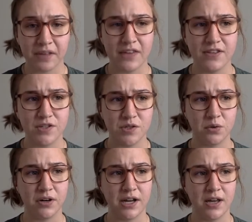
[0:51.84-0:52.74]
in the
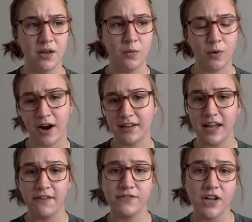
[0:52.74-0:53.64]
story where I
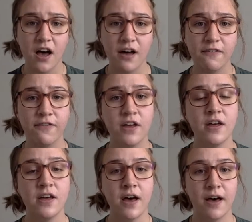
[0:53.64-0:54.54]
left off,
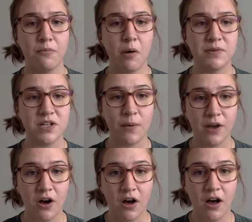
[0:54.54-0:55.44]
what was
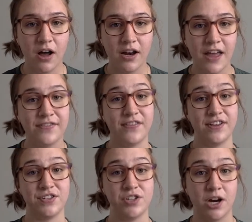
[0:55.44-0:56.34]
going on, and then they
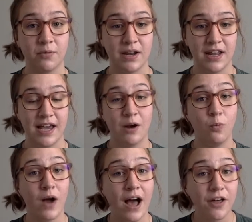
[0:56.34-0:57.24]
start reading. And
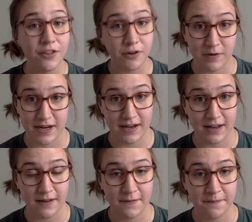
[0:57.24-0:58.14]
while they're
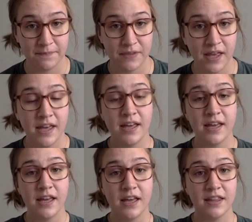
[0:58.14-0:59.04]
reading,
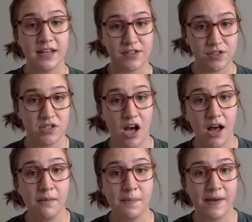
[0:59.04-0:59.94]
they
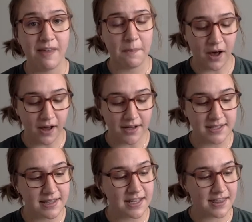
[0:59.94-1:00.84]
stop and they
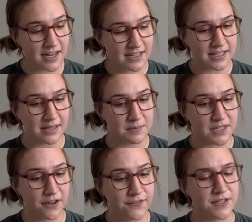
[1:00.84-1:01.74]
pause and they think to
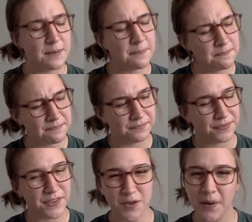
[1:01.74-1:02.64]
themselves,
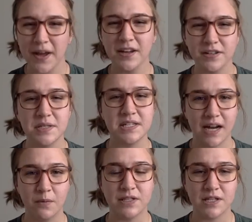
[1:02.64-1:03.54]
do I
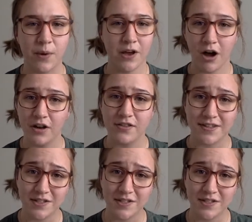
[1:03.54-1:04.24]
understand what's going on in the